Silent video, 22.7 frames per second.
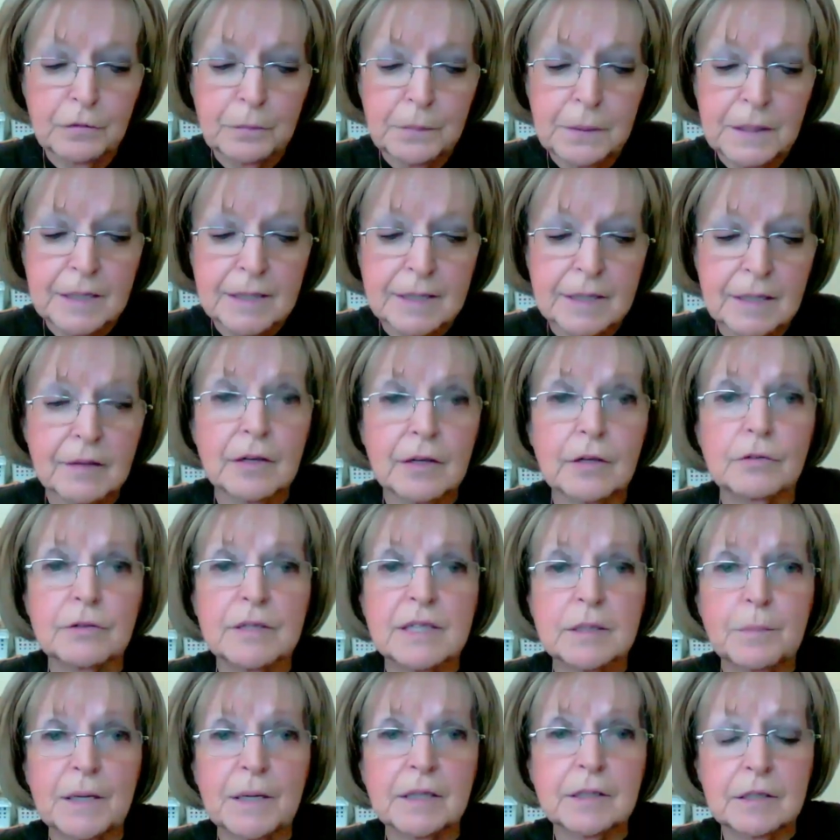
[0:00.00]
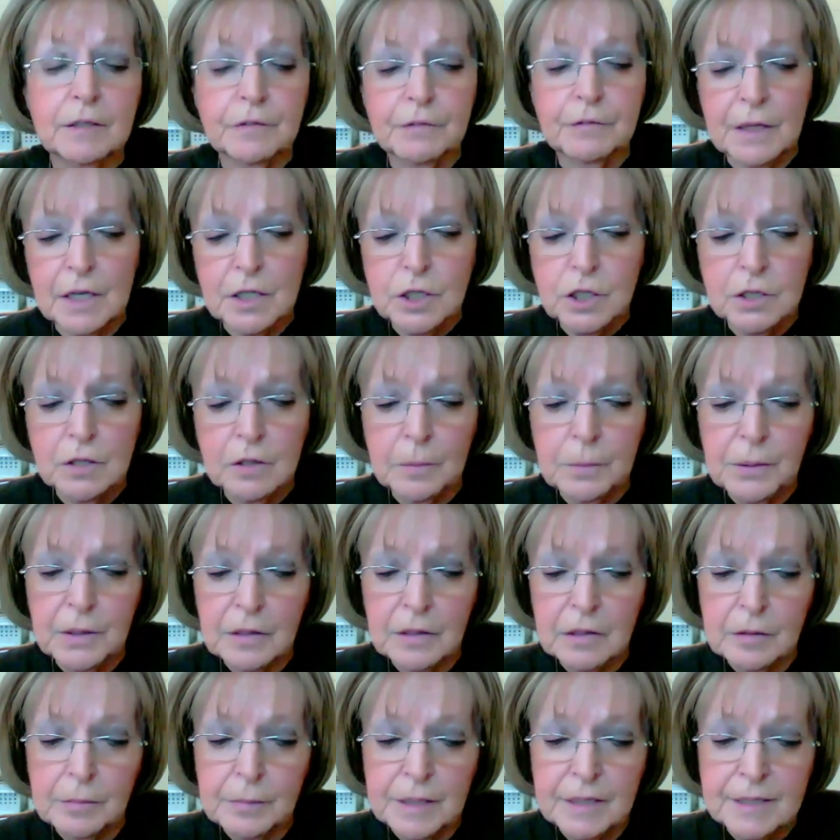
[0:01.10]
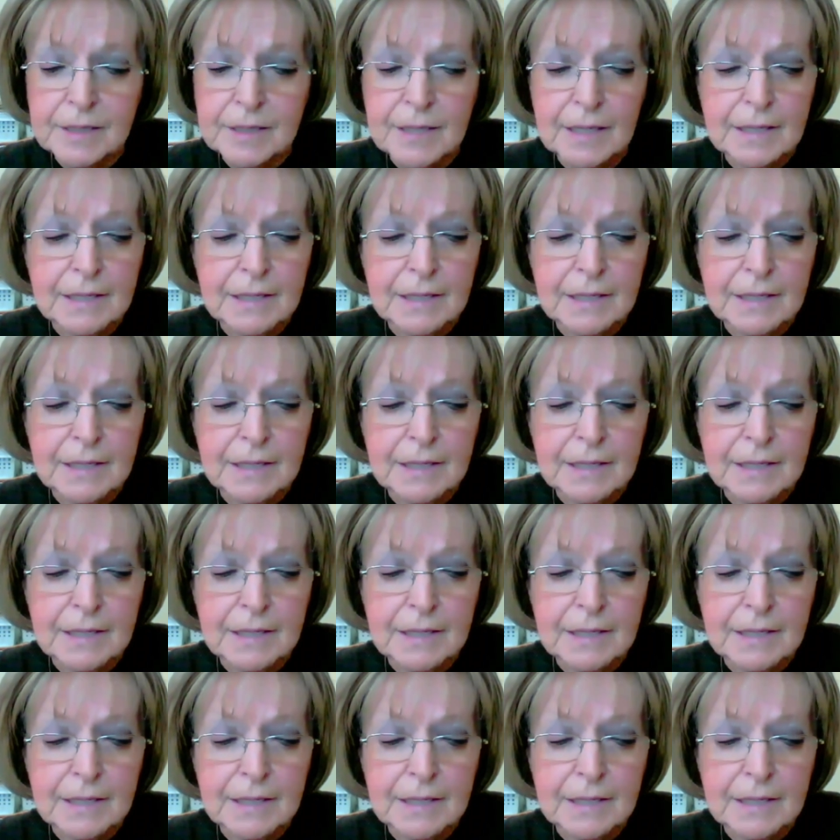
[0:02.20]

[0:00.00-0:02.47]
of peace in their respective national parliaments